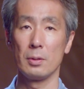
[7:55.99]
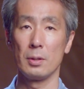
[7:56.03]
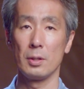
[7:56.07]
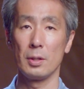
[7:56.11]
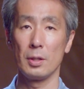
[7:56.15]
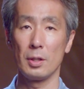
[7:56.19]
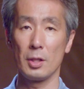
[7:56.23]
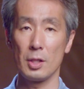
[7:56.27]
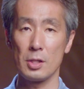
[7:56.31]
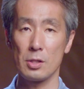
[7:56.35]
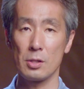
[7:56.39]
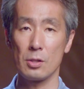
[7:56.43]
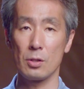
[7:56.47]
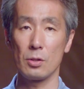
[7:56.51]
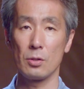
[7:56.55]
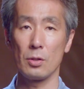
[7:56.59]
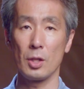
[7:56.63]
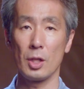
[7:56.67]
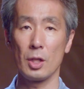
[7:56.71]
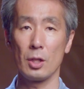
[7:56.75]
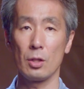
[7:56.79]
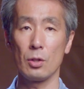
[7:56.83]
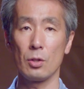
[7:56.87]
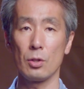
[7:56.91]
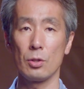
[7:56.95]
this could
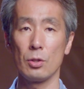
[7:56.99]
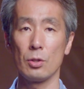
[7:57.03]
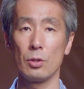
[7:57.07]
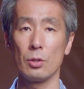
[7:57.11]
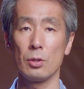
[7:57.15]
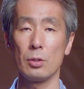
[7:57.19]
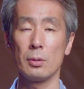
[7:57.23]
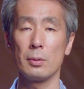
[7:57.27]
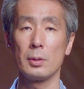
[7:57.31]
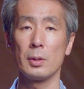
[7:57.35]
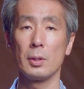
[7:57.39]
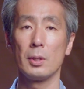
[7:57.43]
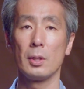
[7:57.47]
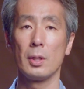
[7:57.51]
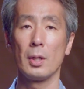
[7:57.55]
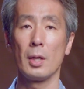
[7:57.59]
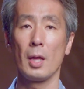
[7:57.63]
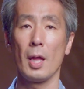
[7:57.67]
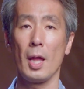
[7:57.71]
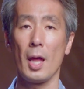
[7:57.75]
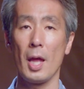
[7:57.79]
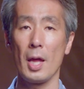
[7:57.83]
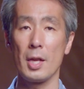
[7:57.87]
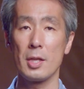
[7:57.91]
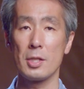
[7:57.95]
include
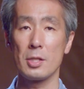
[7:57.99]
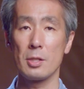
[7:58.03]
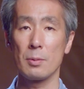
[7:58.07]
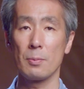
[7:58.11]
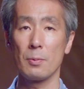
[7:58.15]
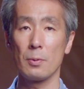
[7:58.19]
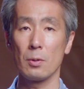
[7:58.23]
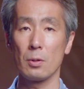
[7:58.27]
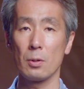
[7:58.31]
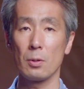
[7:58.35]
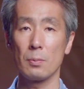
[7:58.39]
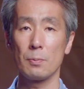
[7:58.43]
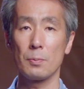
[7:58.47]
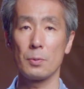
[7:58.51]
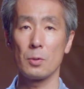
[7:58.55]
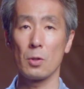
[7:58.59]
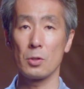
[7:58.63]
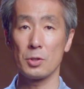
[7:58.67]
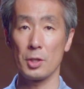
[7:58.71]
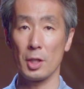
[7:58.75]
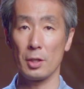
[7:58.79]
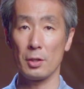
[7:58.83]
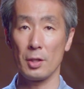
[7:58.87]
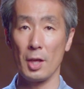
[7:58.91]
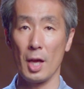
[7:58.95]
eligible
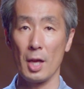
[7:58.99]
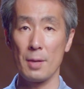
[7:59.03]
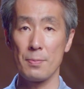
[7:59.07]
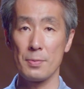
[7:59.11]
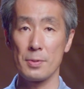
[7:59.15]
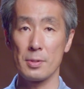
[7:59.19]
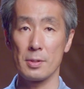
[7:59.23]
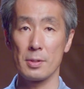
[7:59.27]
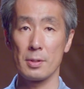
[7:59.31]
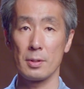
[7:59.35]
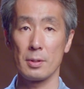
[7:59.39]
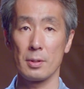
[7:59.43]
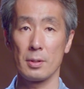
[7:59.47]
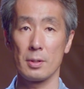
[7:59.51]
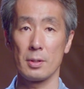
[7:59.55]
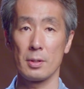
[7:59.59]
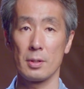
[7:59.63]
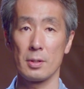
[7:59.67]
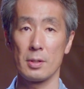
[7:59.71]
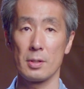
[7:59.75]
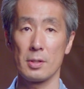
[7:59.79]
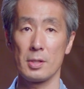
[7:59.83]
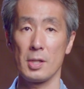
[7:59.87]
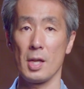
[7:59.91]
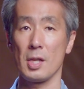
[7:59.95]
project types,
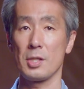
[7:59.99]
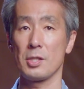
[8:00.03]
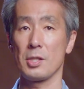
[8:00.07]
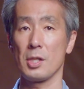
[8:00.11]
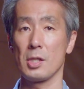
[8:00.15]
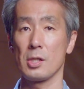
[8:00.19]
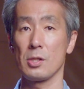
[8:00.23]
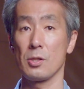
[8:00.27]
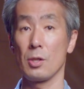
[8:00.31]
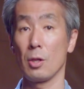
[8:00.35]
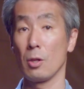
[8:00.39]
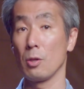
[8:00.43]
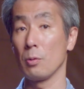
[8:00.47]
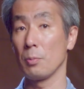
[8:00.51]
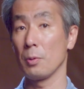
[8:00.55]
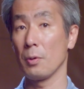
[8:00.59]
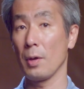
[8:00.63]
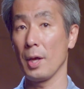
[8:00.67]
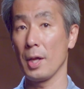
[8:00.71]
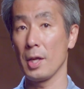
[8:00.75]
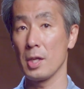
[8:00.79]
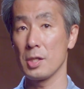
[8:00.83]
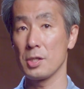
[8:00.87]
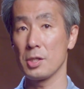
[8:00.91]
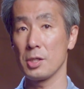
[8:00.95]
such as renewable
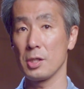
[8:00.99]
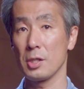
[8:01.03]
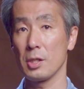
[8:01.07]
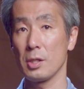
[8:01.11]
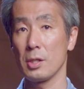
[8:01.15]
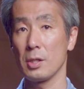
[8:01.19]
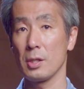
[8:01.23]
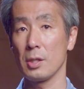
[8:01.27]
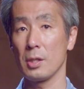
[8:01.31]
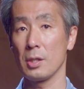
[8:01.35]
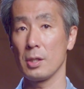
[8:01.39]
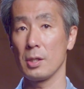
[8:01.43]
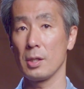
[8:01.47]
energy